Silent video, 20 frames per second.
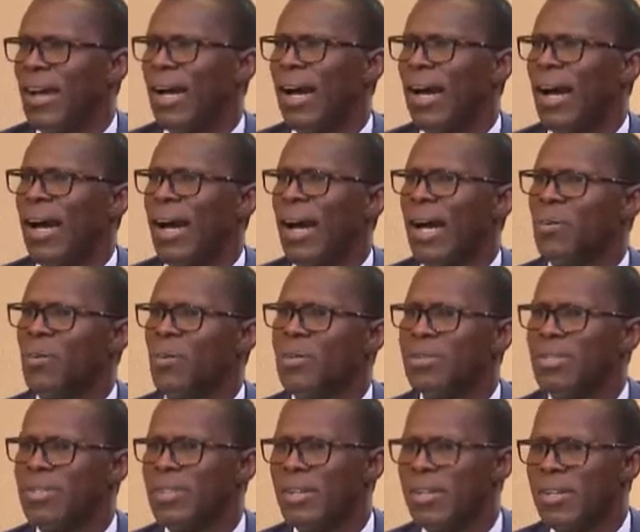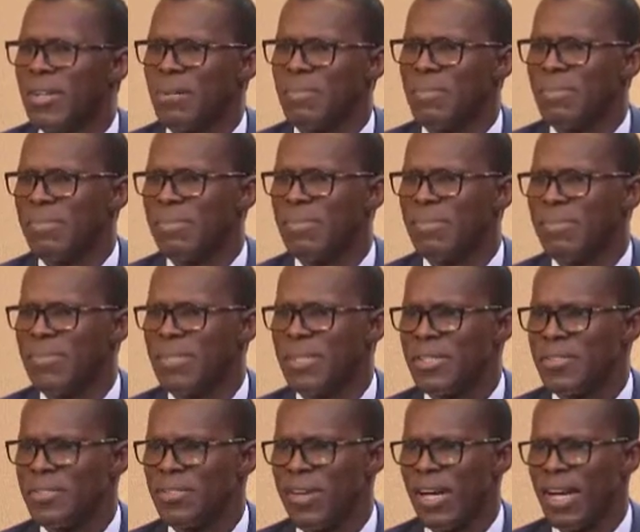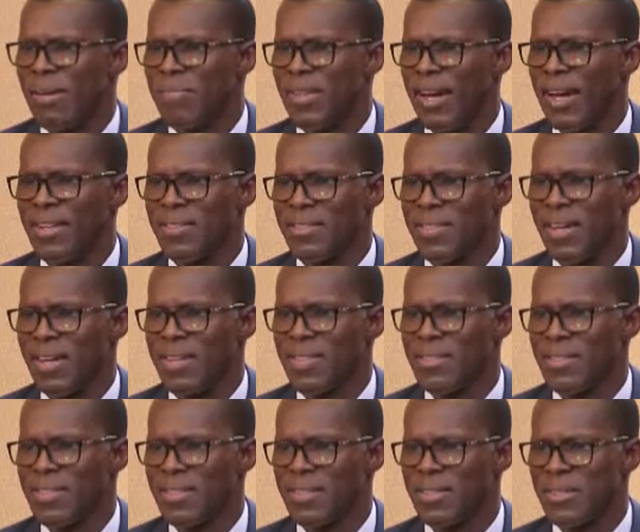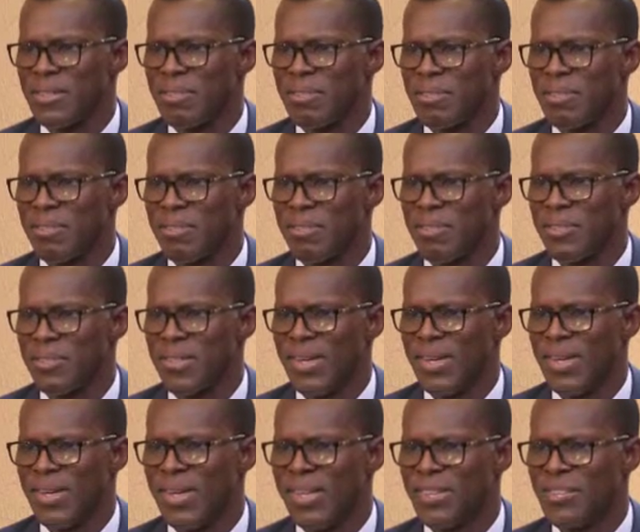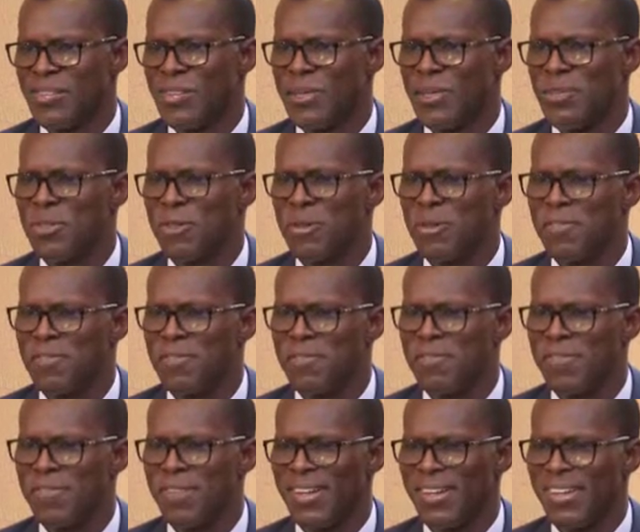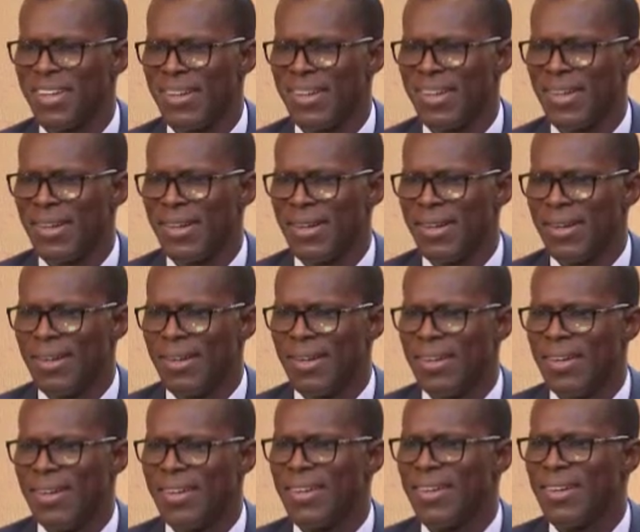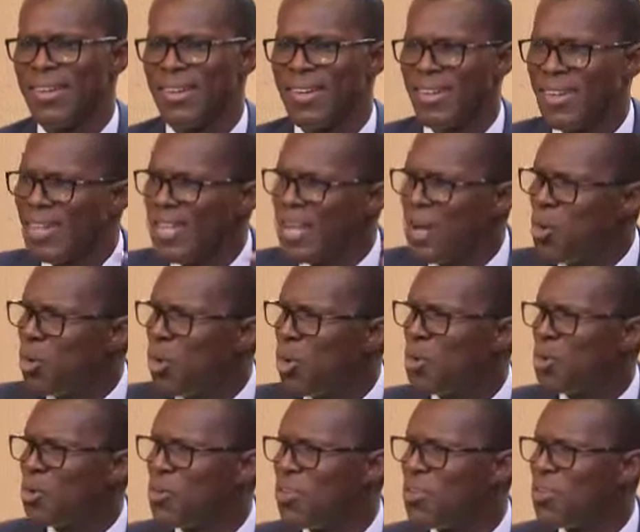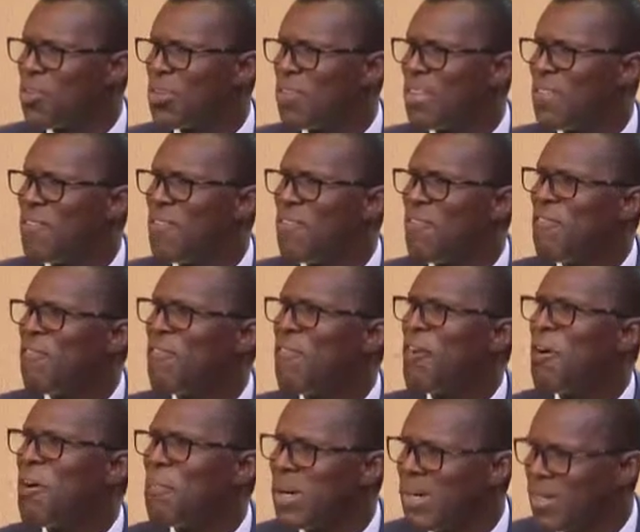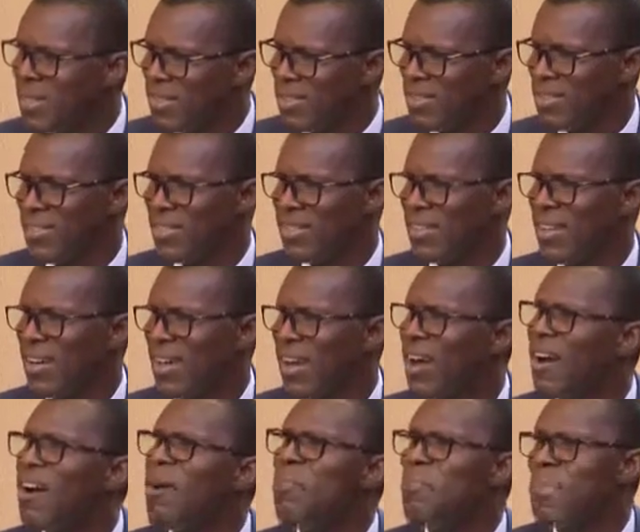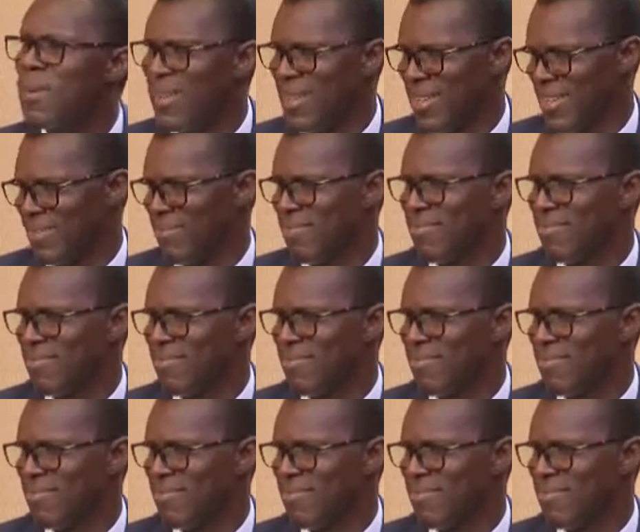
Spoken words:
I would describe that as a sort of, in quotes, informal company.